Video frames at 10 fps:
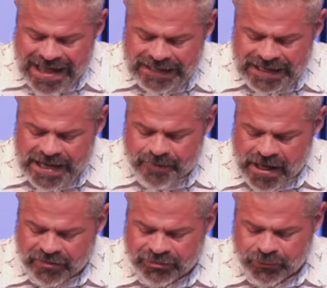that day
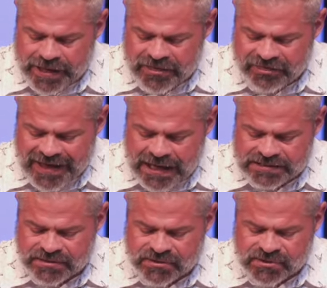about
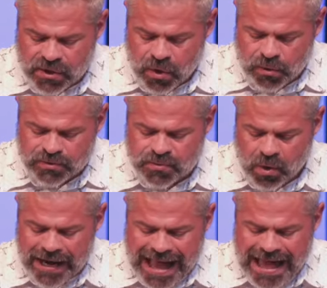3,000 souls
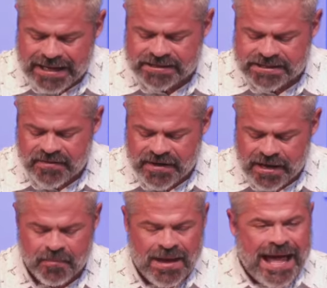were added to
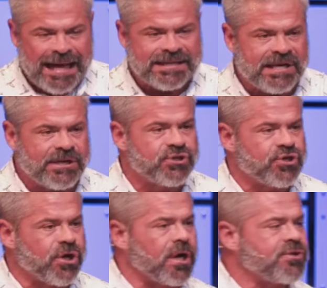them. And see,
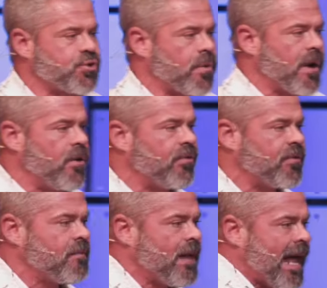church
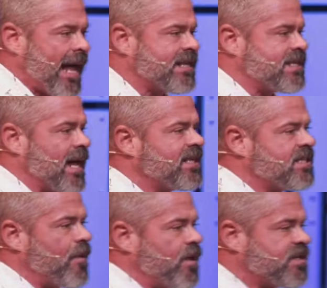growth is not
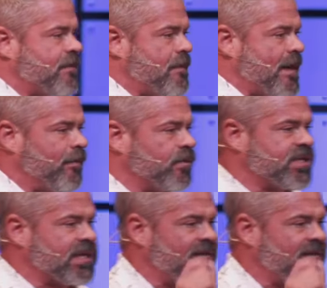supposed to be people just